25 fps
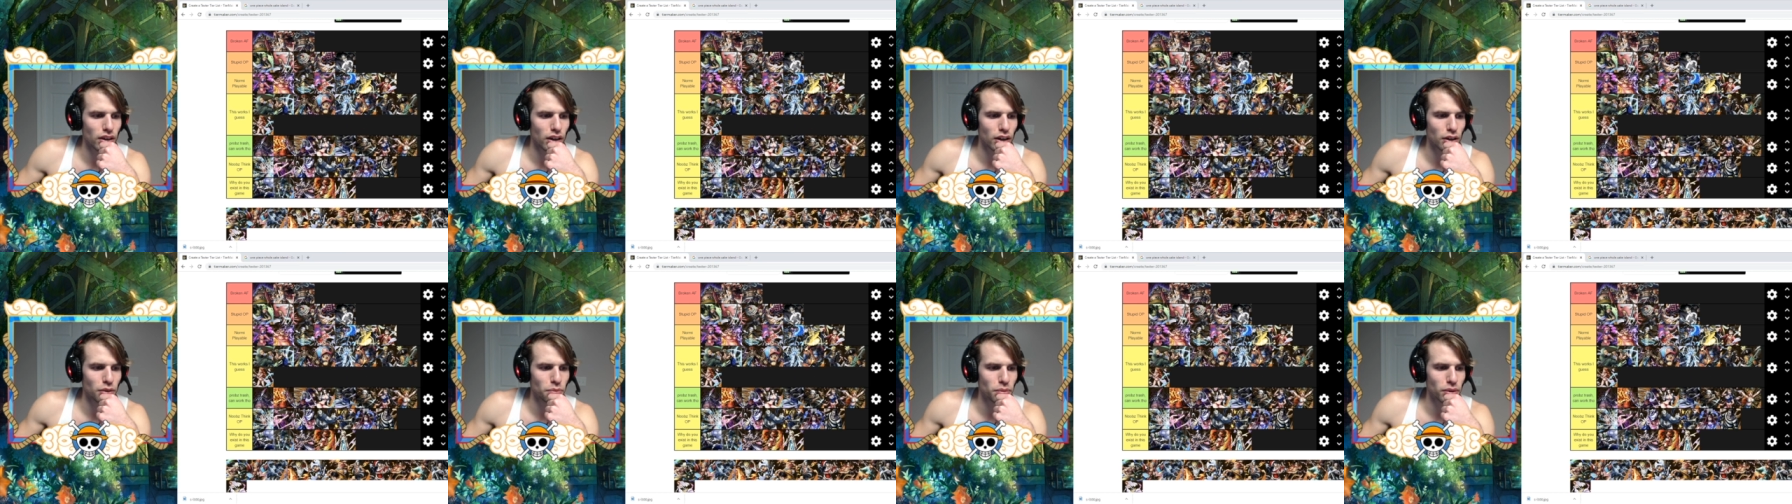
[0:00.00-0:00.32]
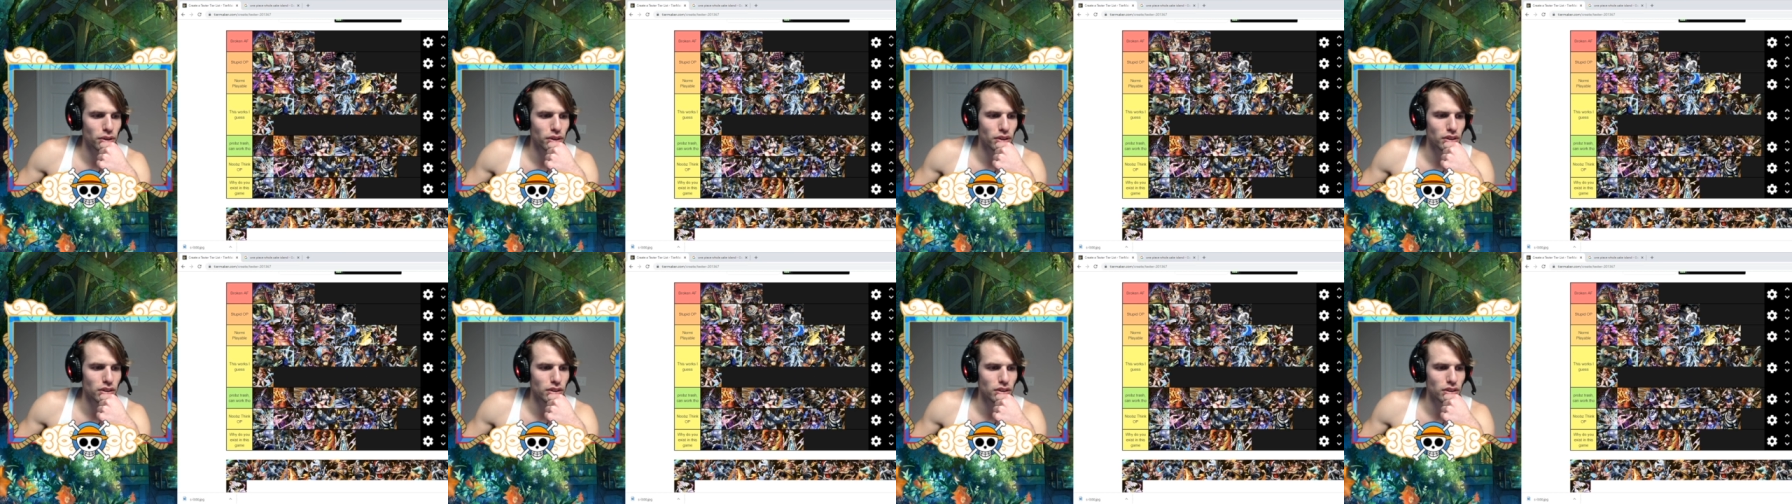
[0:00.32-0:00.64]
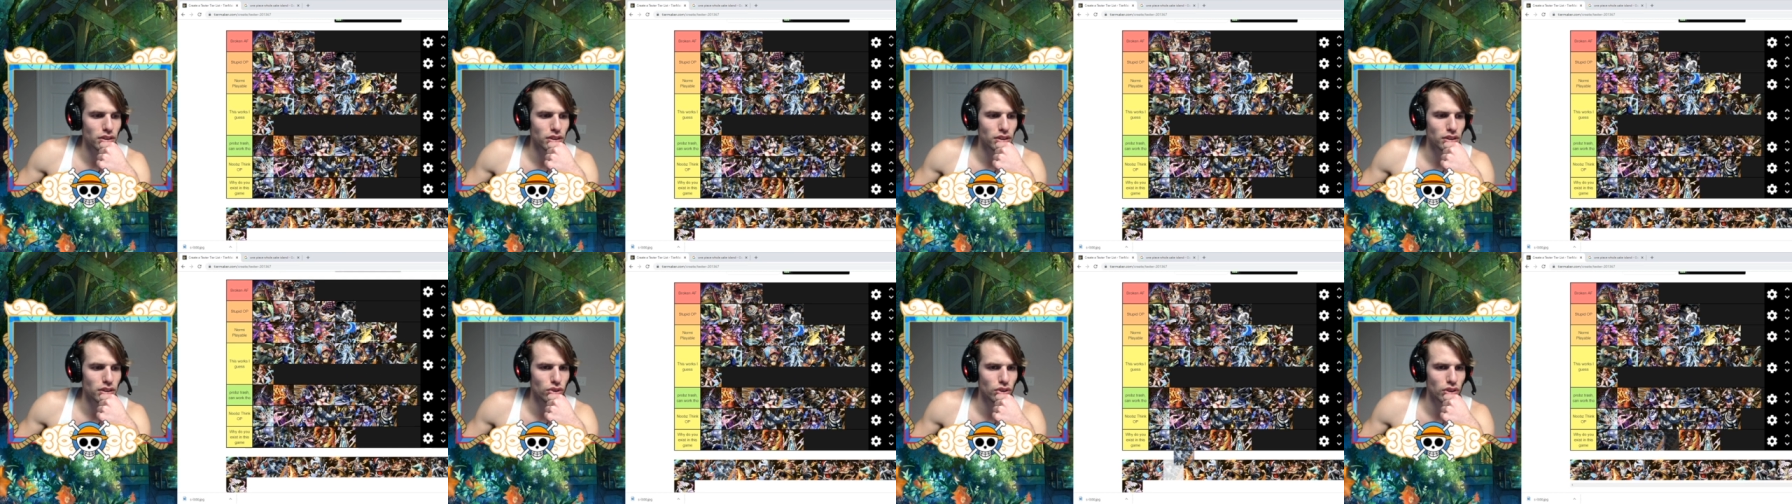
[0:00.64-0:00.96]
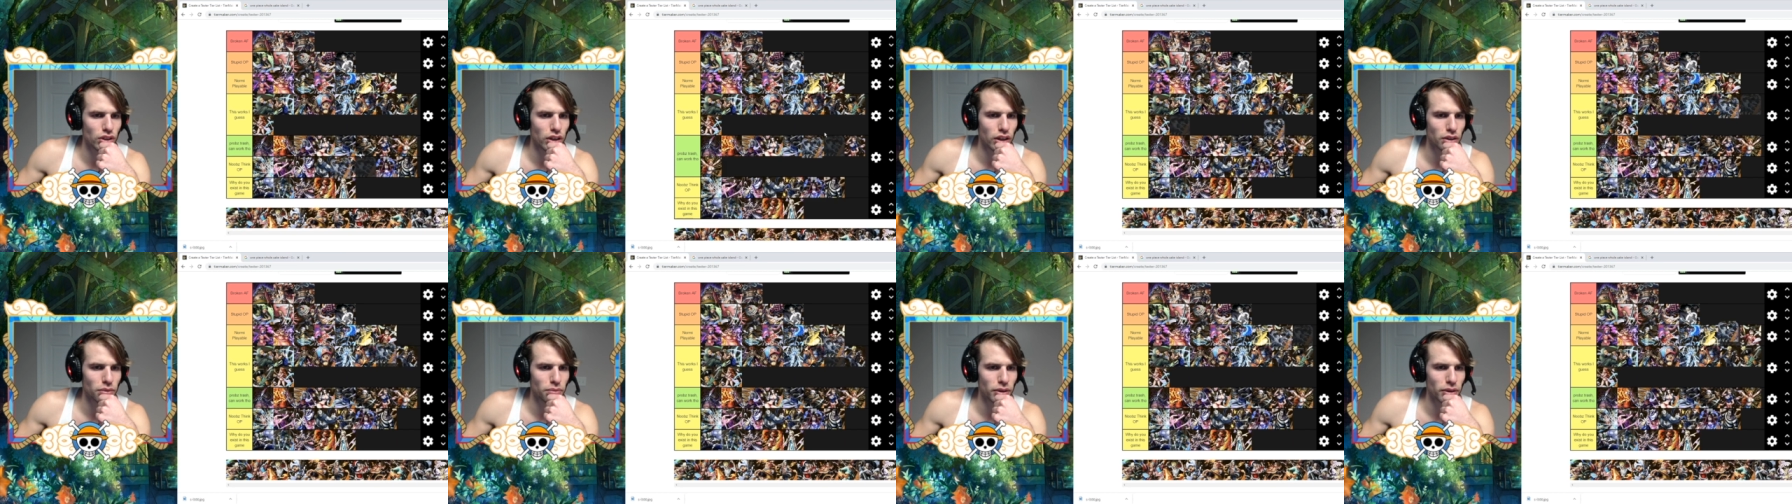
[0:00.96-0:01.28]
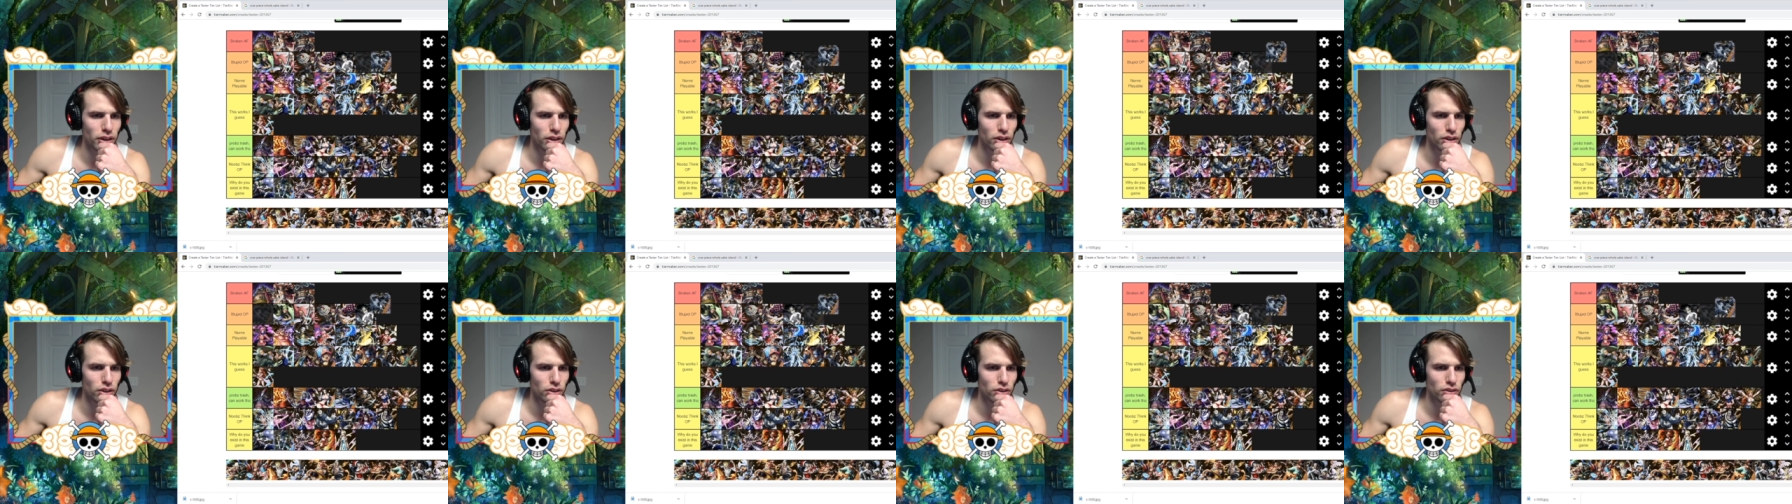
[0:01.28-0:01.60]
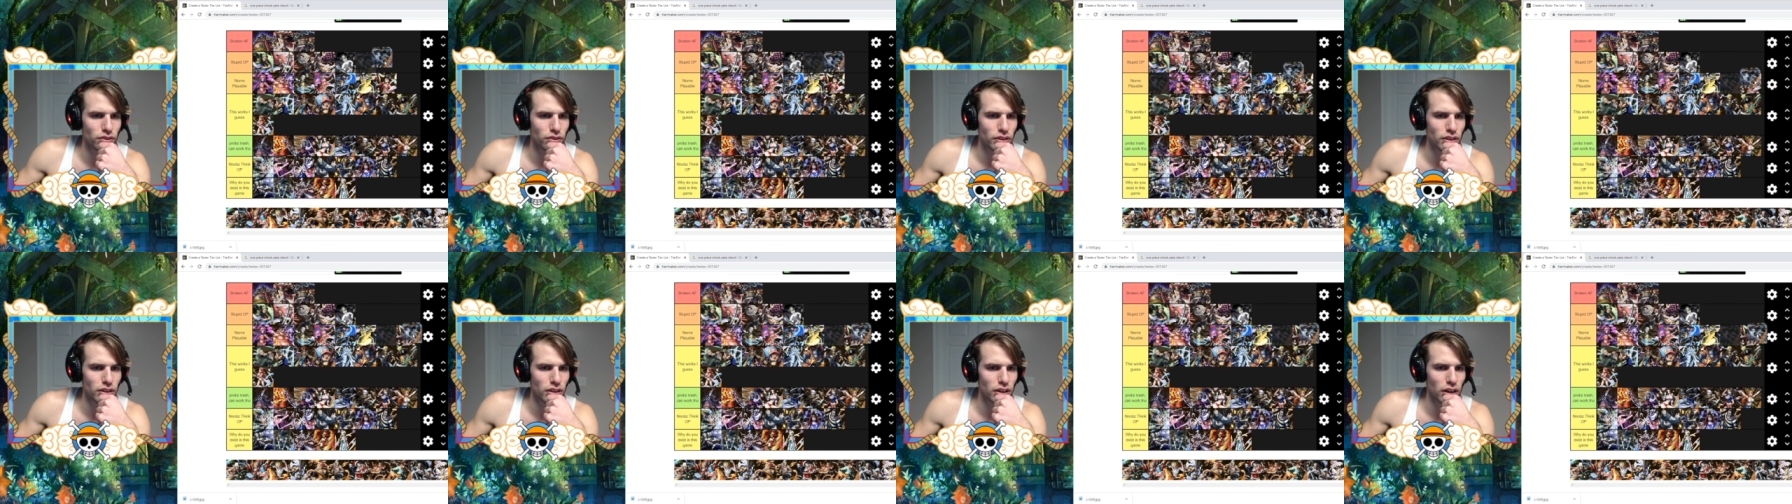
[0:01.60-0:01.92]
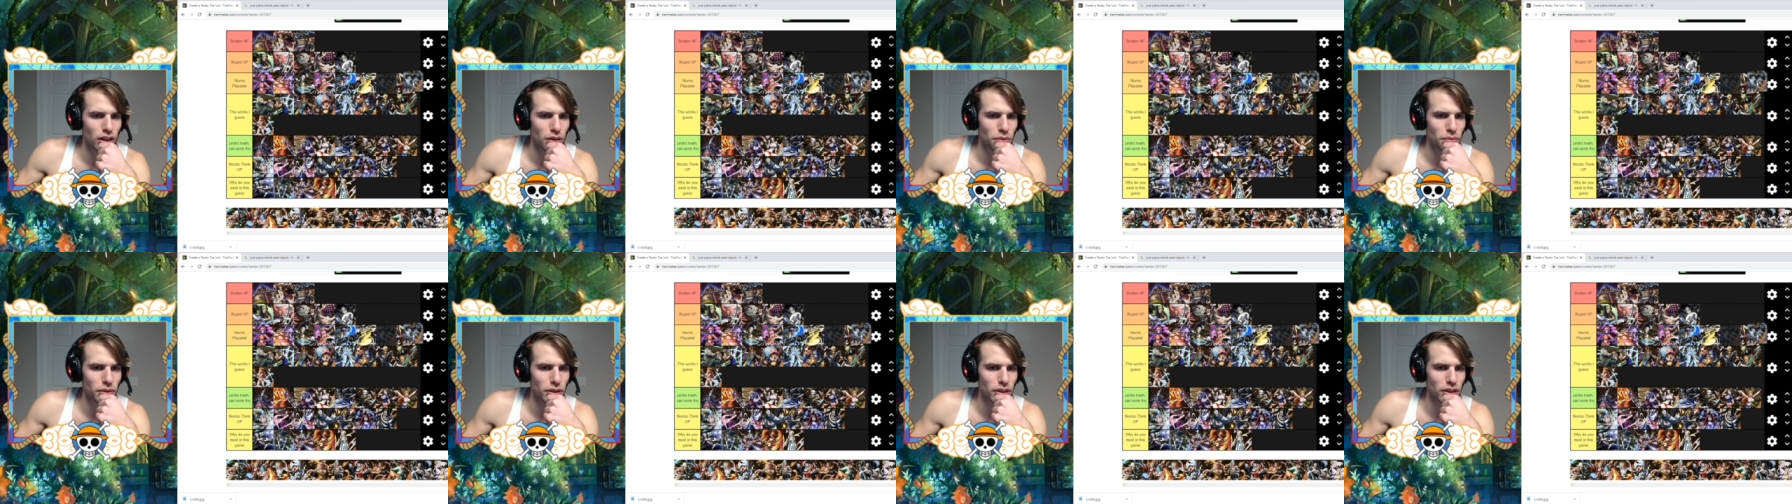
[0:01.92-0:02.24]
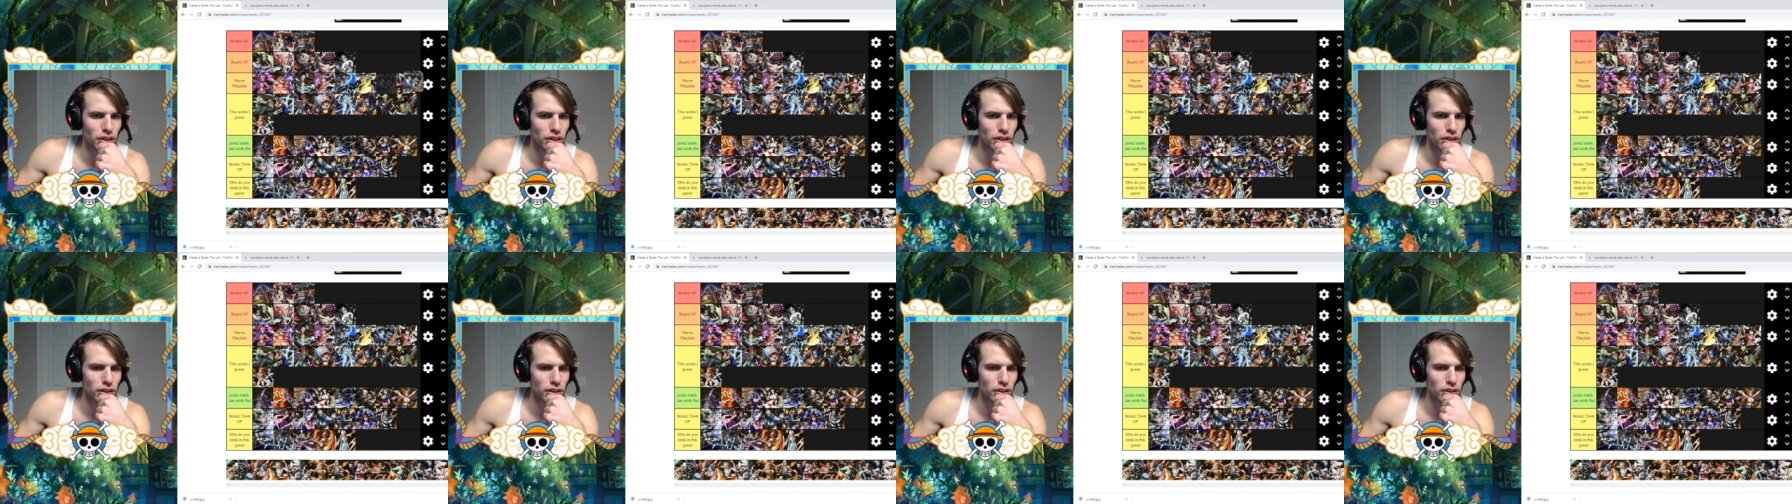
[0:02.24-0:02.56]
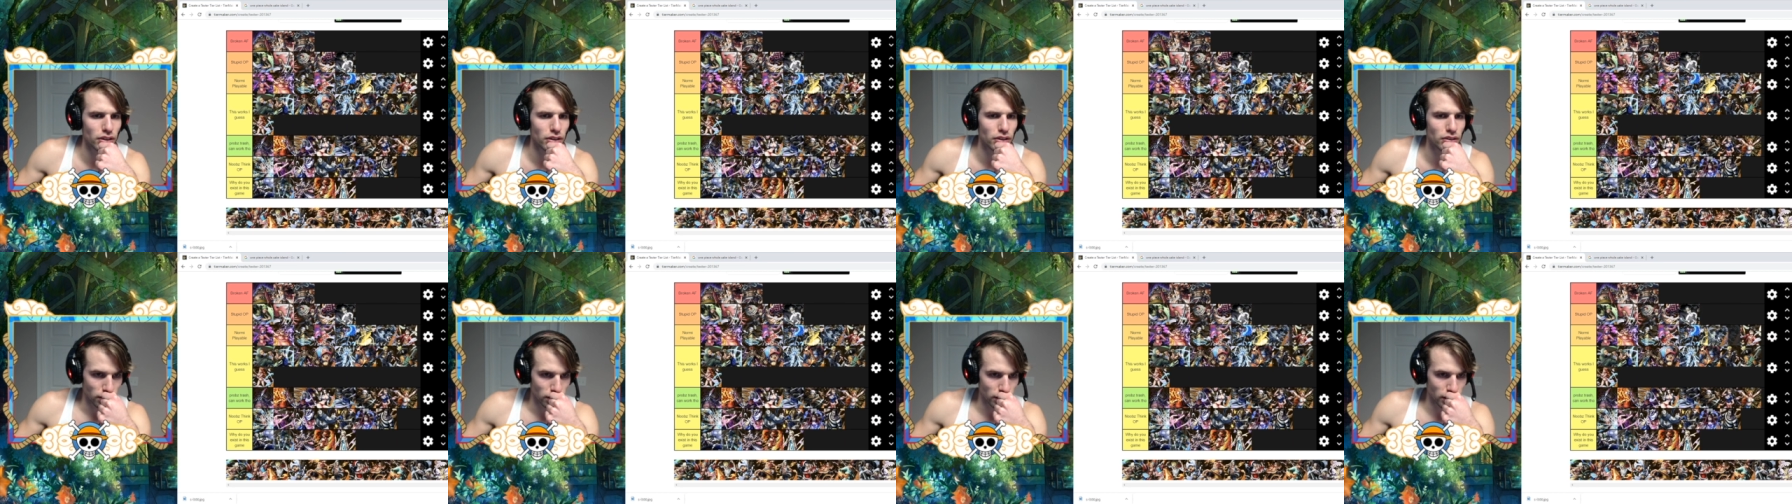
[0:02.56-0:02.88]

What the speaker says: I'll put Nightmare Luffy up here.